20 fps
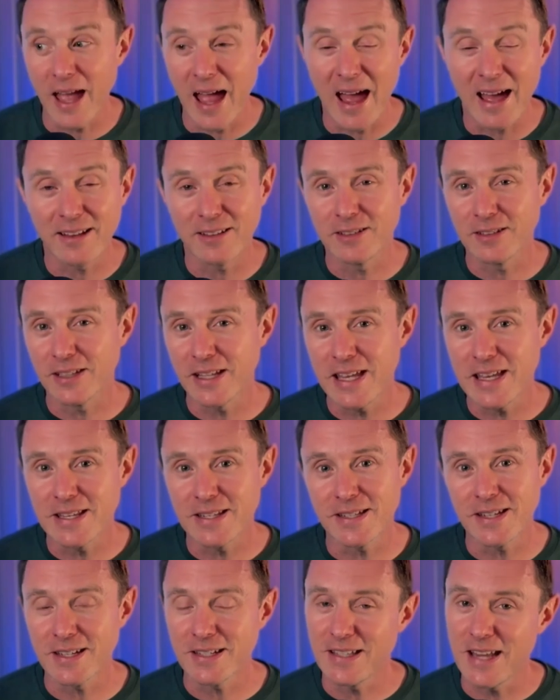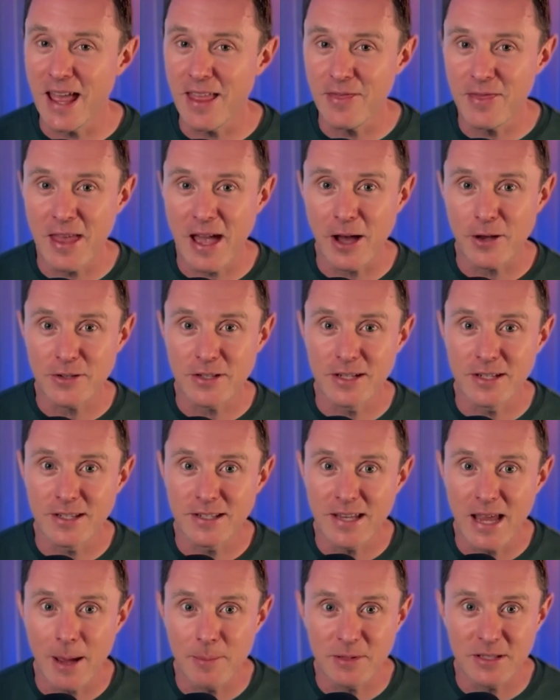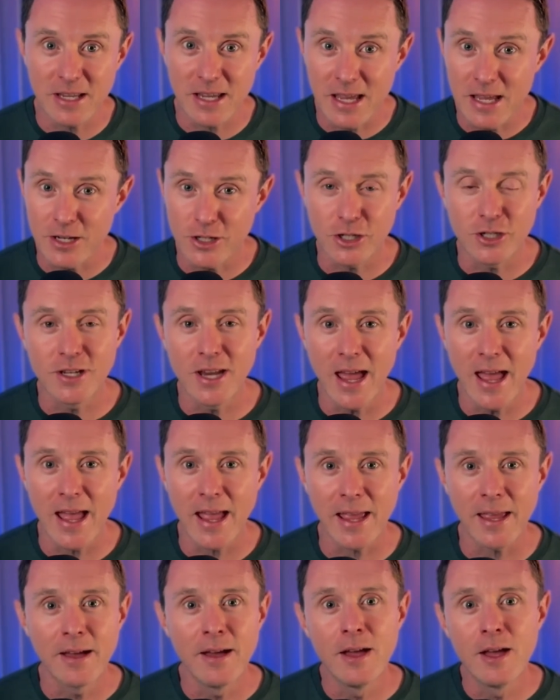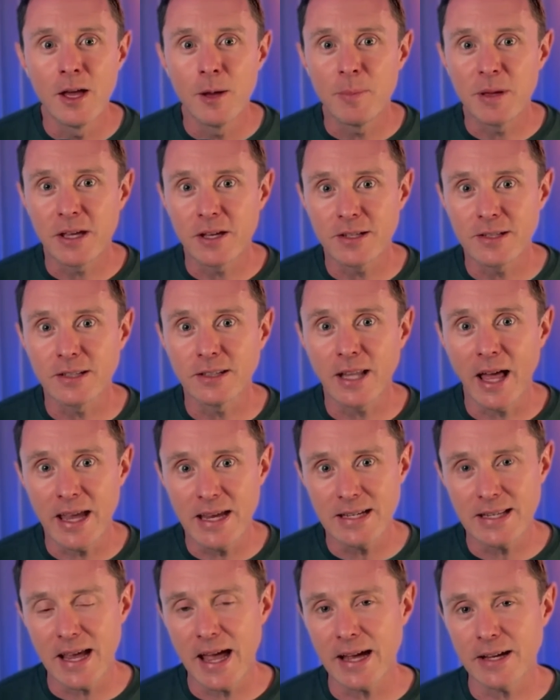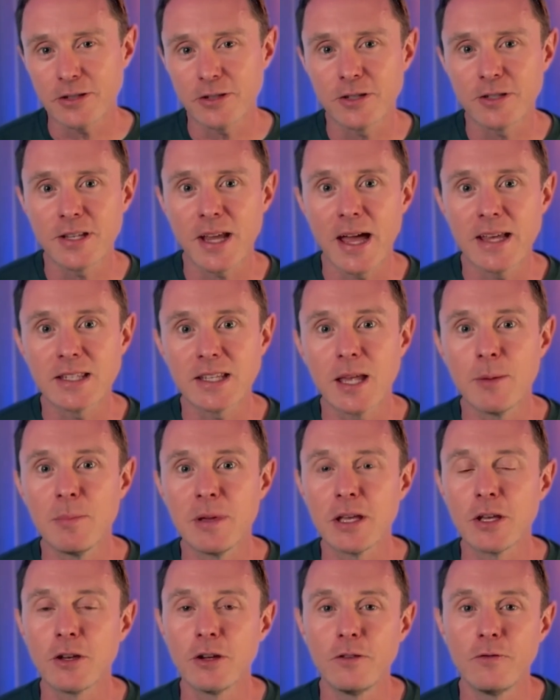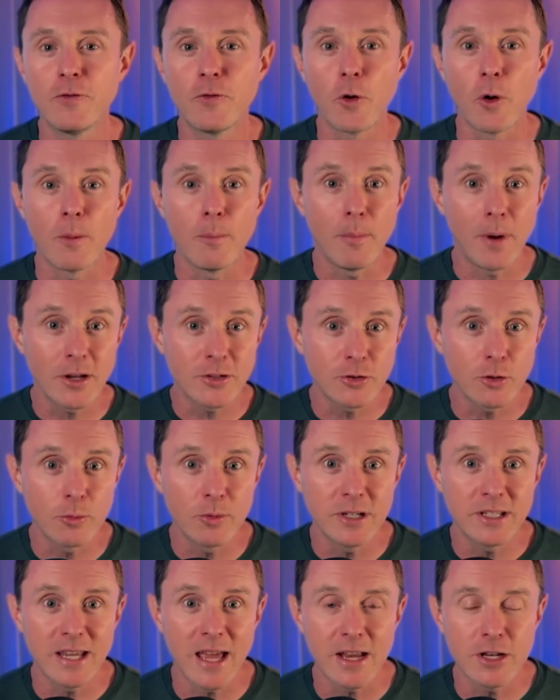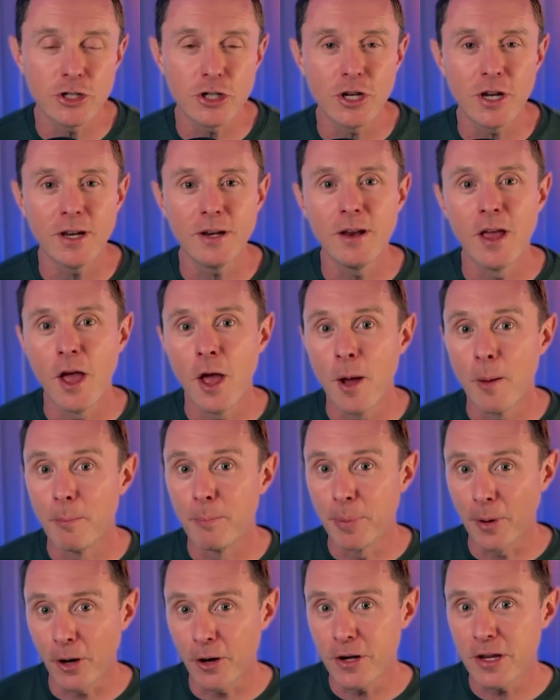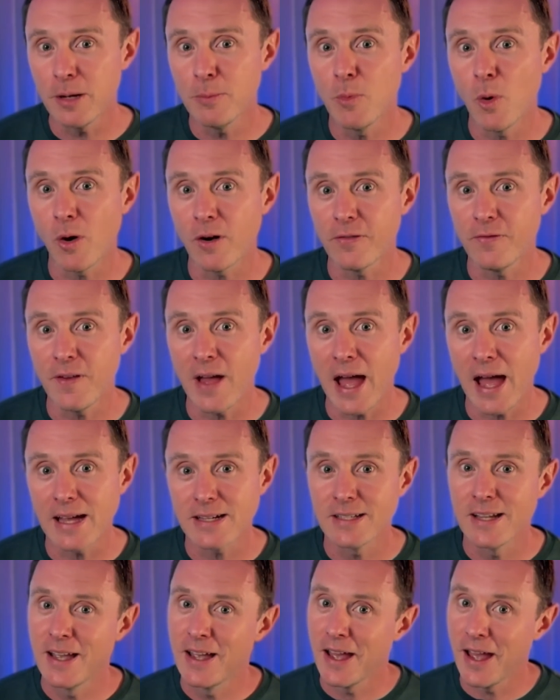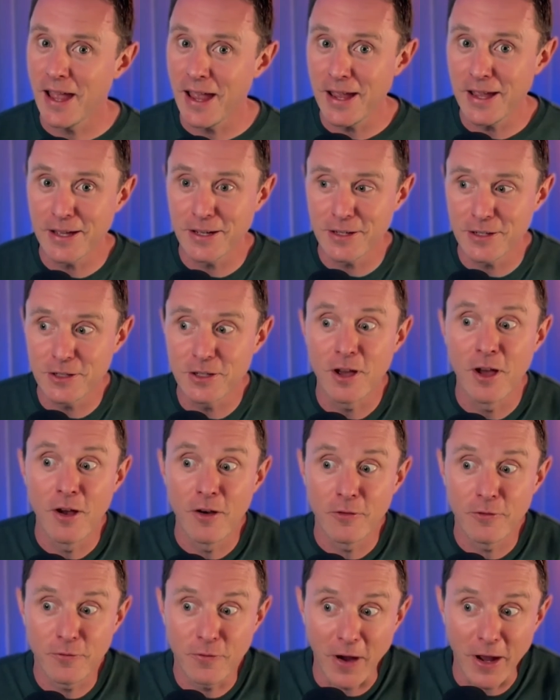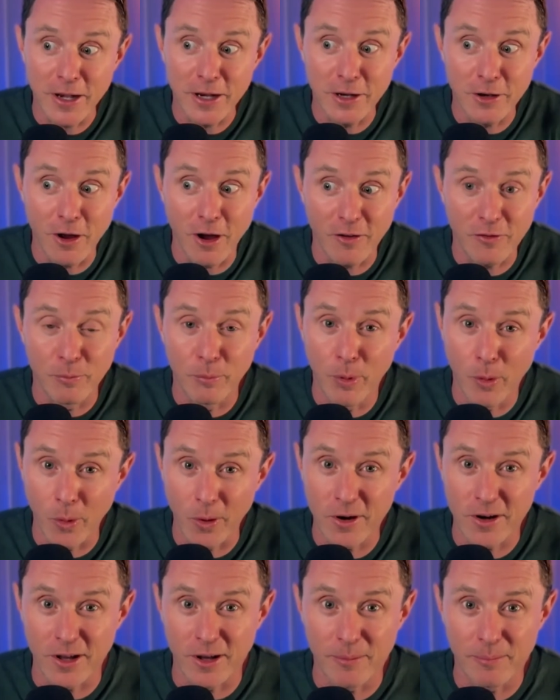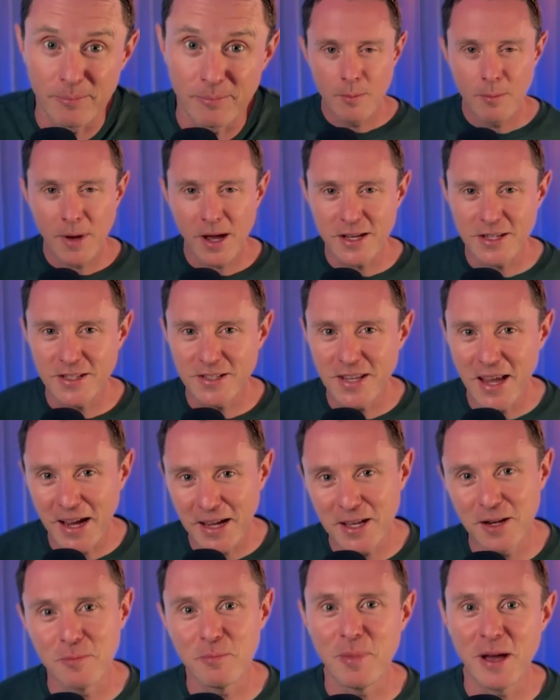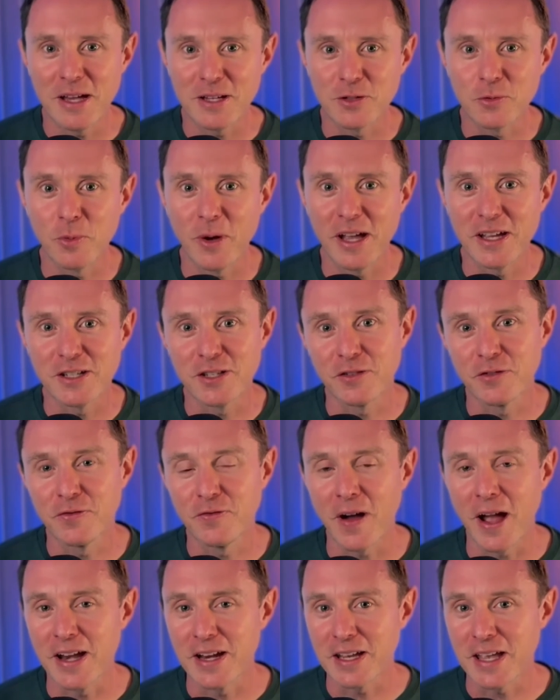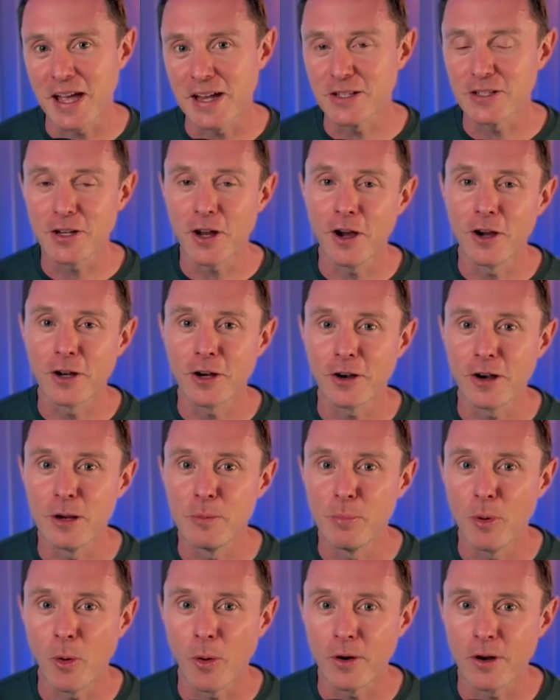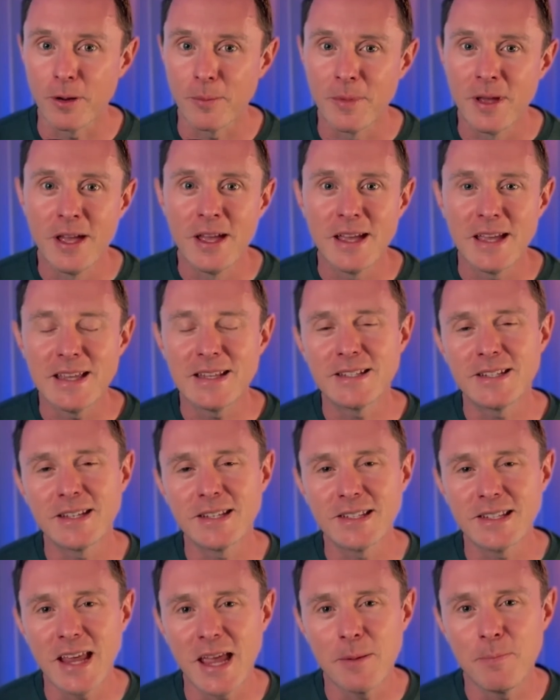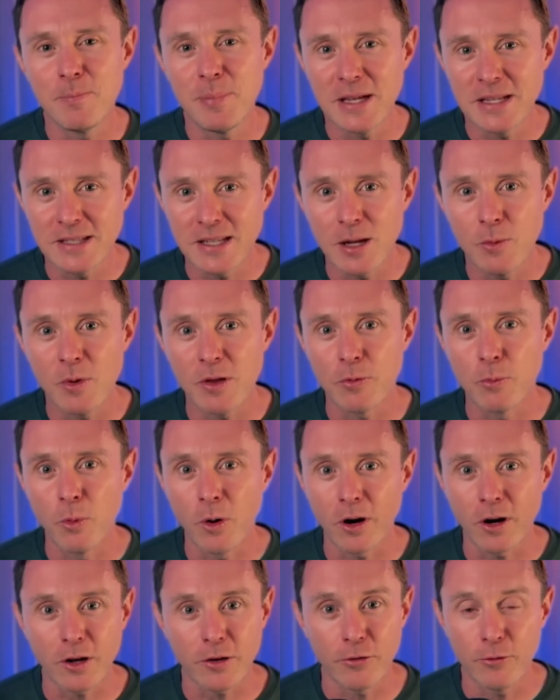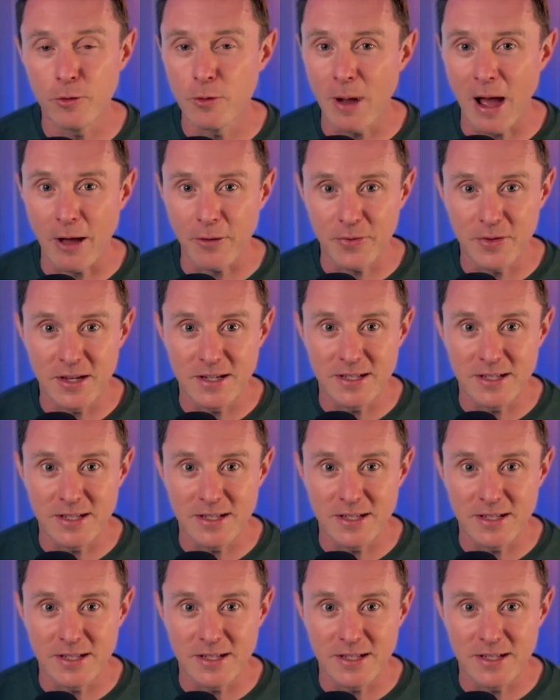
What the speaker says: at least 10,000 steps each day because light exercise can be good for muscle retention, burning more fat, and fighting off boredom. My second best way to fight against hunger and boredom is to stay busy with work throughout the